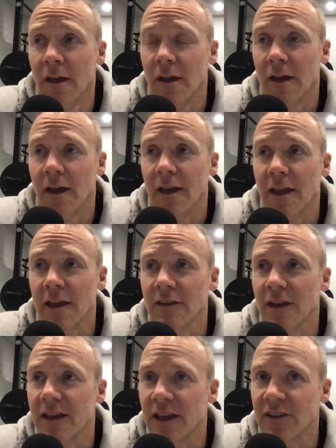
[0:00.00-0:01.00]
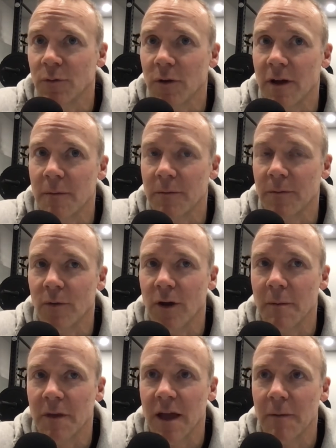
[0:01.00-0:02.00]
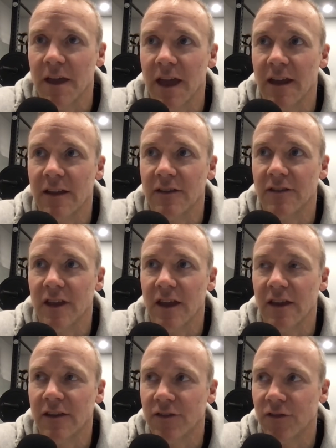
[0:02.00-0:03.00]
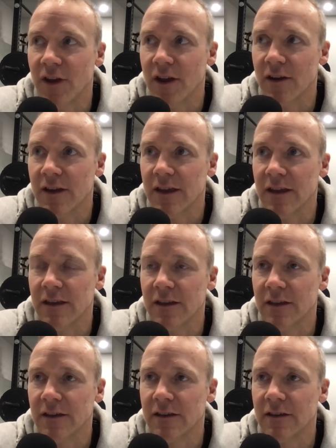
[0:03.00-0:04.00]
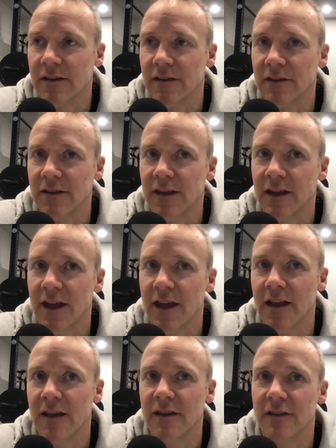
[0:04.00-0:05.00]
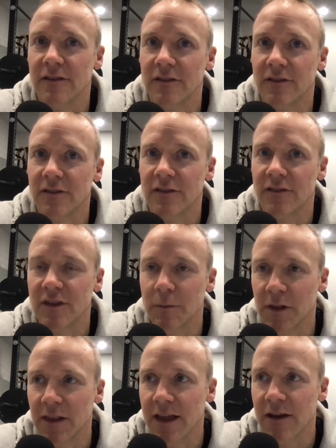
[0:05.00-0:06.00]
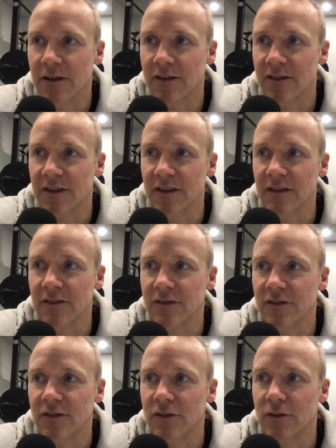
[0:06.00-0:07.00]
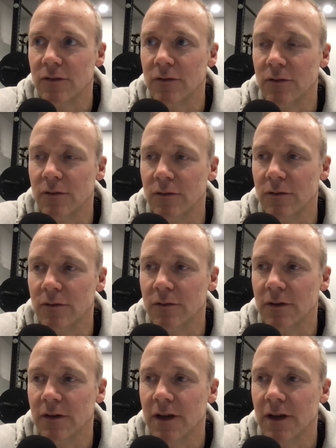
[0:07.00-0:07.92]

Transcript: I guess where I'm coming at is that it has similarities to